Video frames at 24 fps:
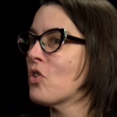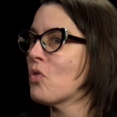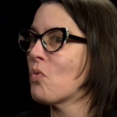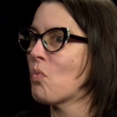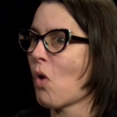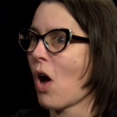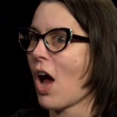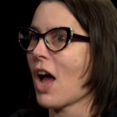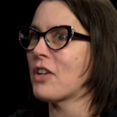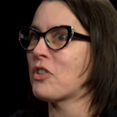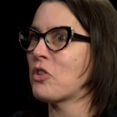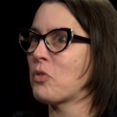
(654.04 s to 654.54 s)
to
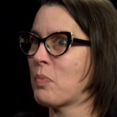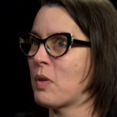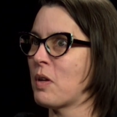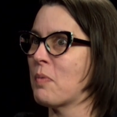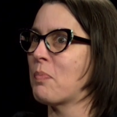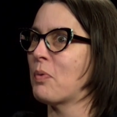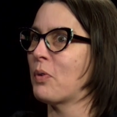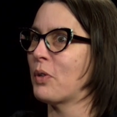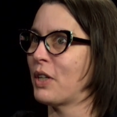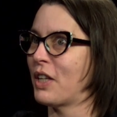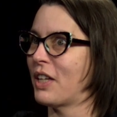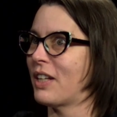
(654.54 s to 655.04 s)
watch
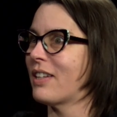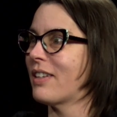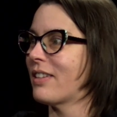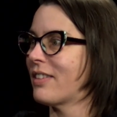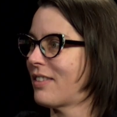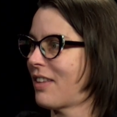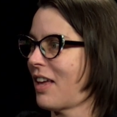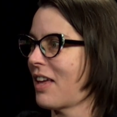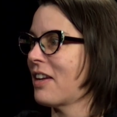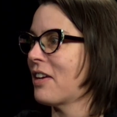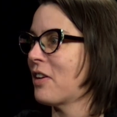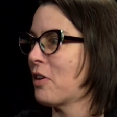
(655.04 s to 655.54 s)
people get
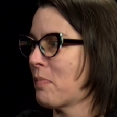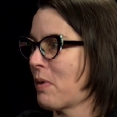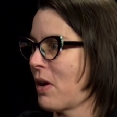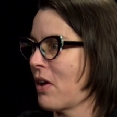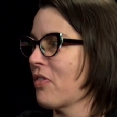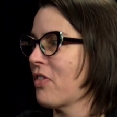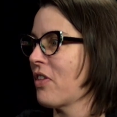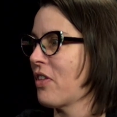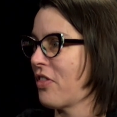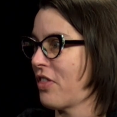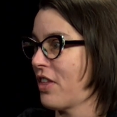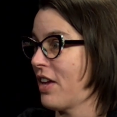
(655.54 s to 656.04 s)
excited
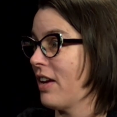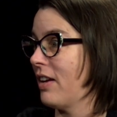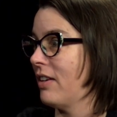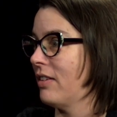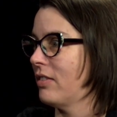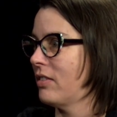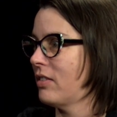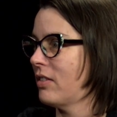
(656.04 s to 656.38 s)
about the things,